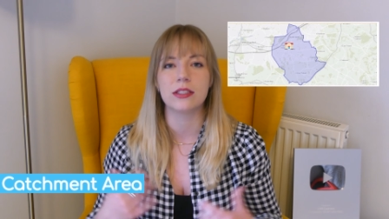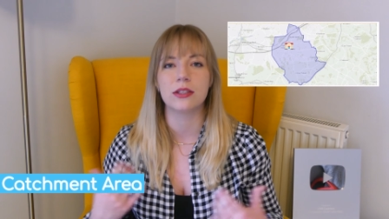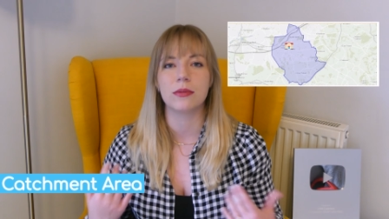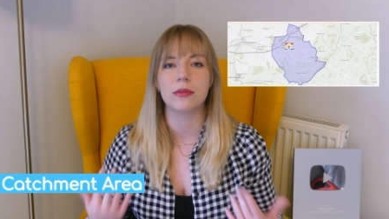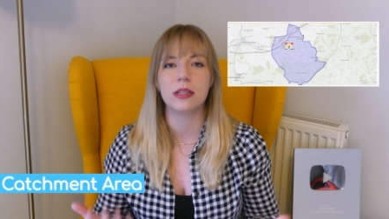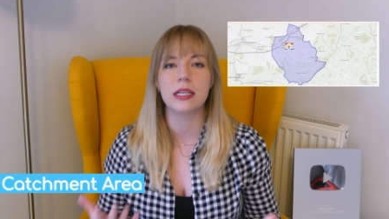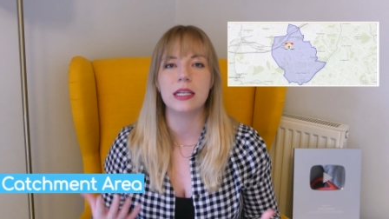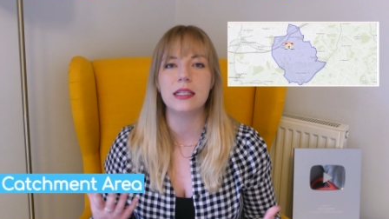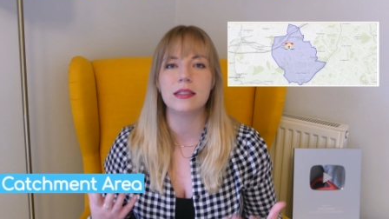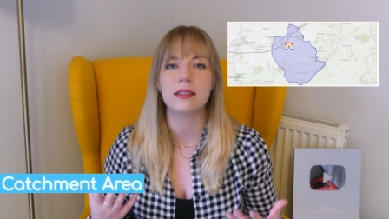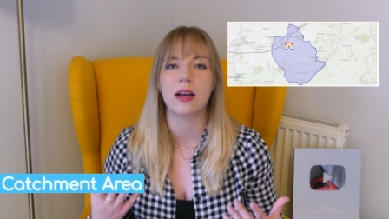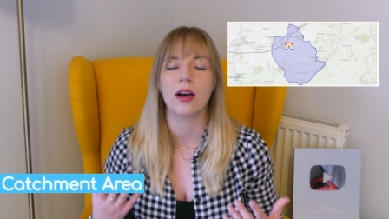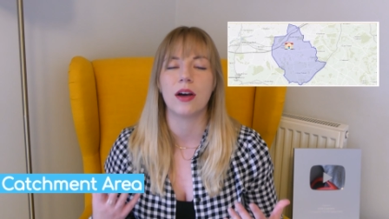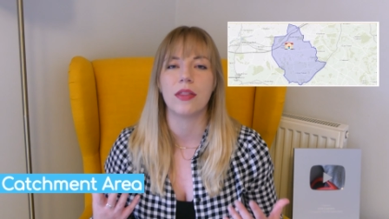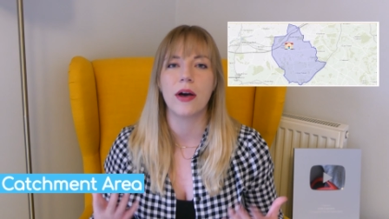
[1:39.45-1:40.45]
So these
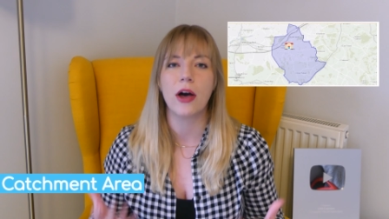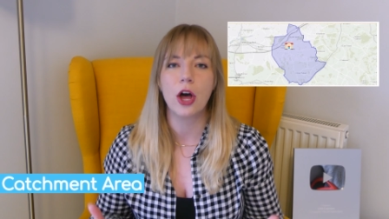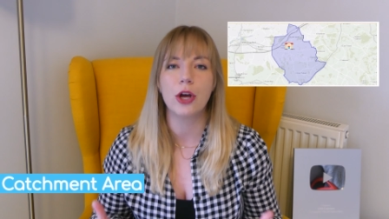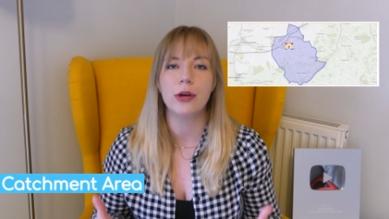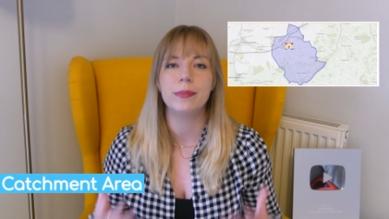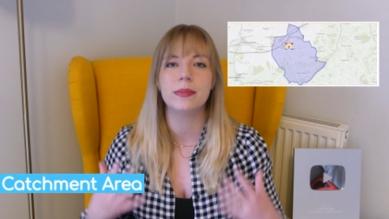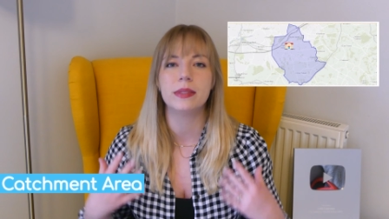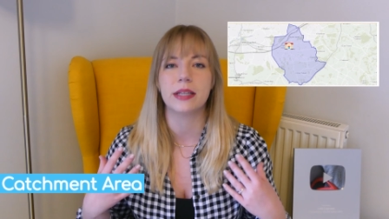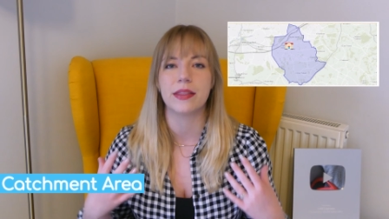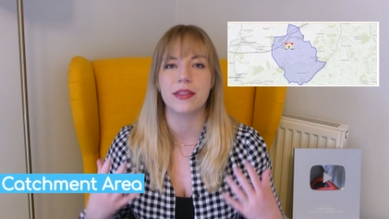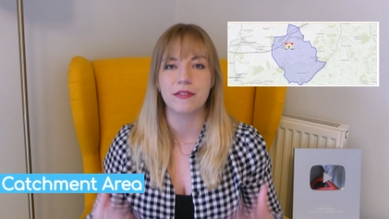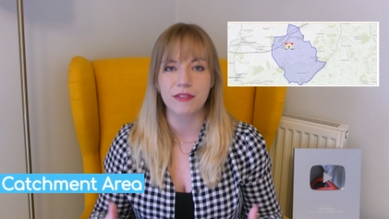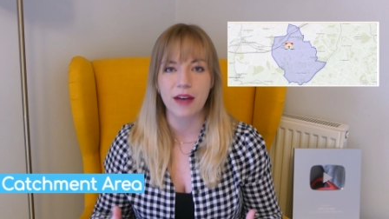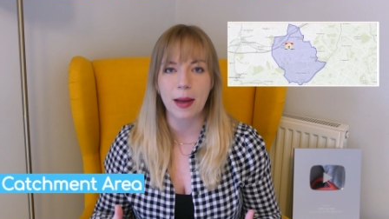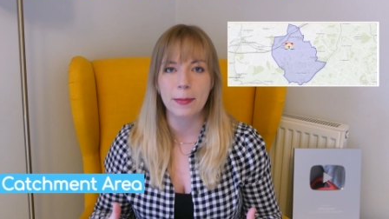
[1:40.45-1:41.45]
are the homes and the
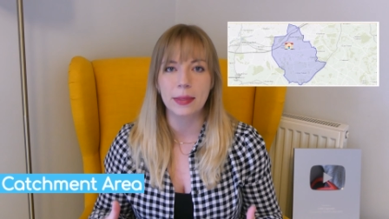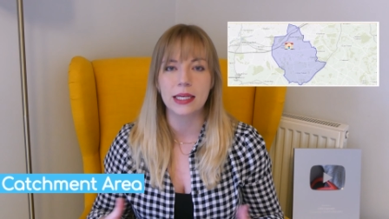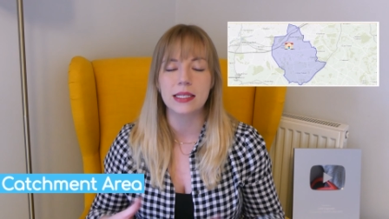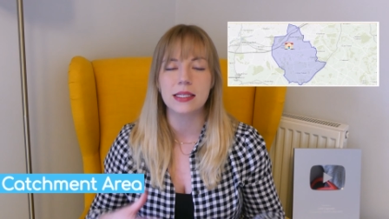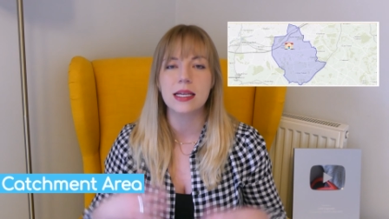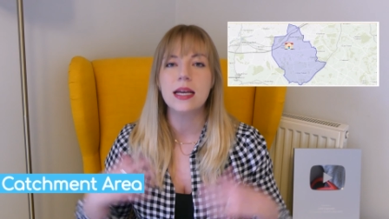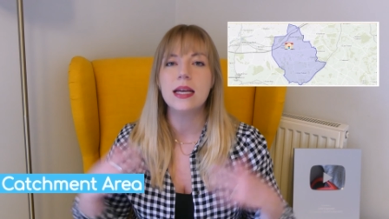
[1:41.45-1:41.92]
families